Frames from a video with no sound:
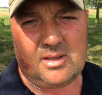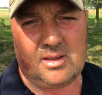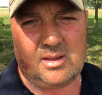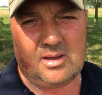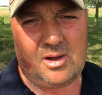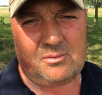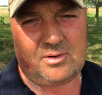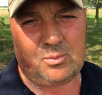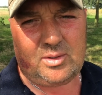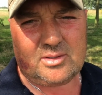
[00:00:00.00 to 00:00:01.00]
uh,
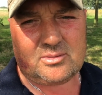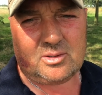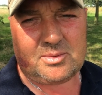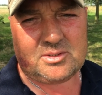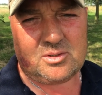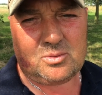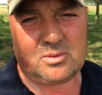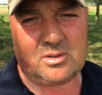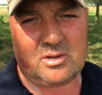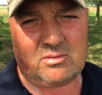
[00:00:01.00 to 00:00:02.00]
hopefully winter's not going to be too
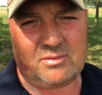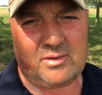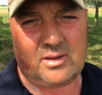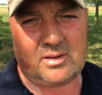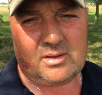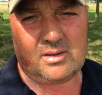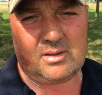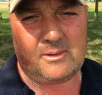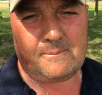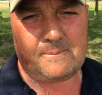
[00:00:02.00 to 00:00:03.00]
horrific
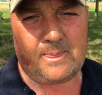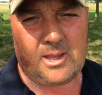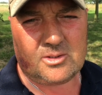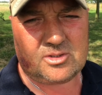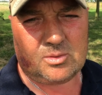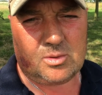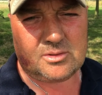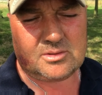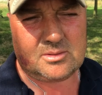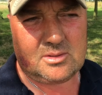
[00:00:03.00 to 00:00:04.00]
um, last year
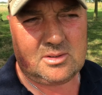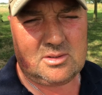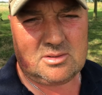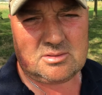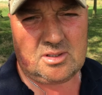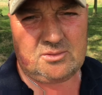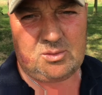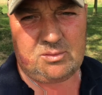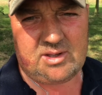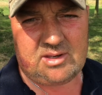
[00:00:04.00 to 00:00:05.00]
was so
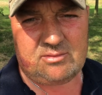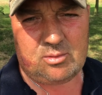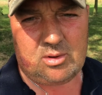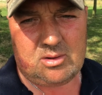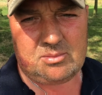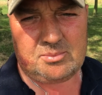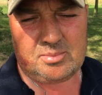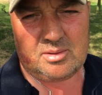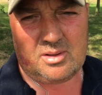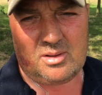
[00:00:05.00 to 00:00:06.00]
hopefully we've had it for a while
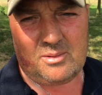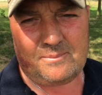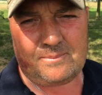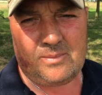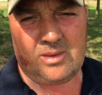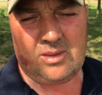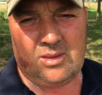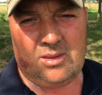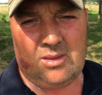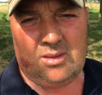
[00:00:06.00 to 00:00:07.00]
but um,
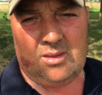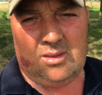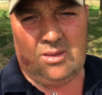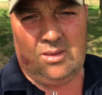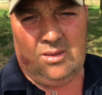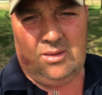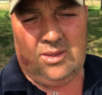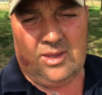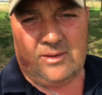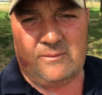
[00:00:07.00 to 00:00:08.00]

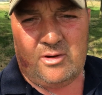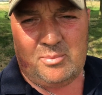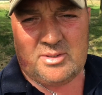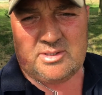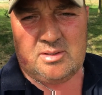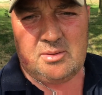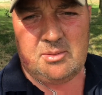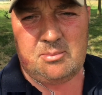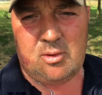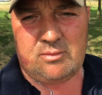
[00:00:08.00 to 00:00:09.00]
yeah very busy
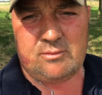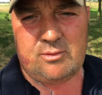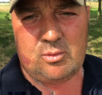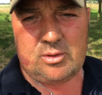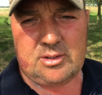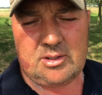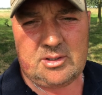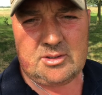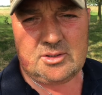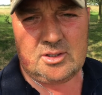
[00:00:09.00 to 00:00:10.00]
moving forward
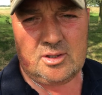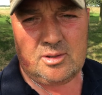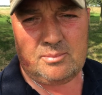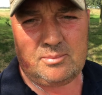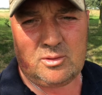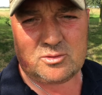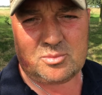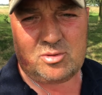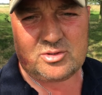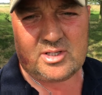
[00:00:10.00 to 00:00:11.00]
um, lots of
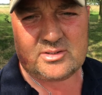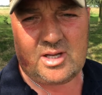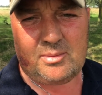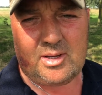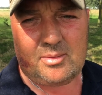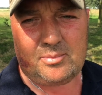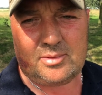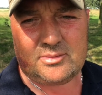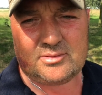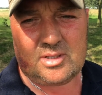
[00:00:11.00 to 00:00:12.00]
projects coming up
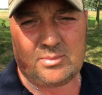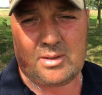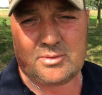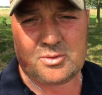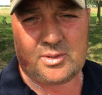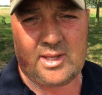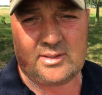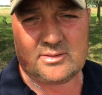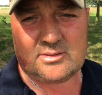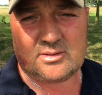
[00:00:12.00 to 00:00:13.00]
some coming to an
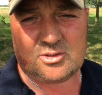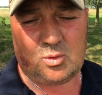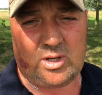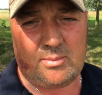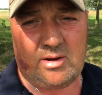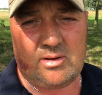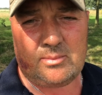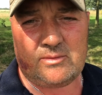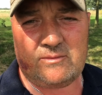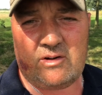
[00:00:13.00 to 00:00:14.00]
end the short game area will
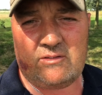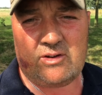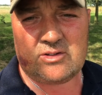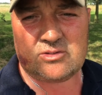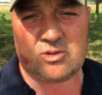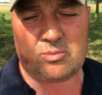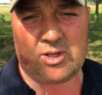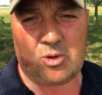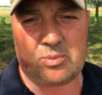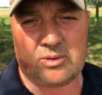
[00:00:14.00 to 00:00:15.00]
be very very soon be
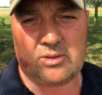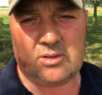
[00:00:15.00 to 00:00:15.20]
open